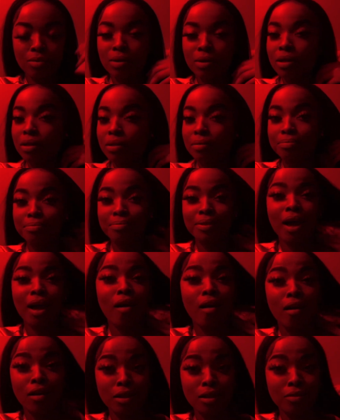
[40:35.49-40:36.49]
Well, not
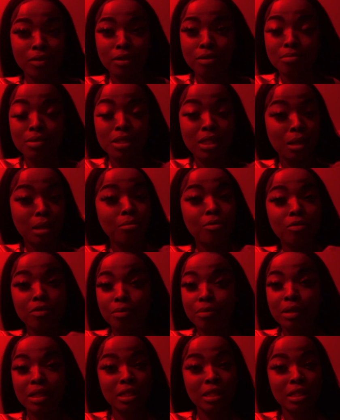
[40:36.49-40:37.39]
all of them. Some of them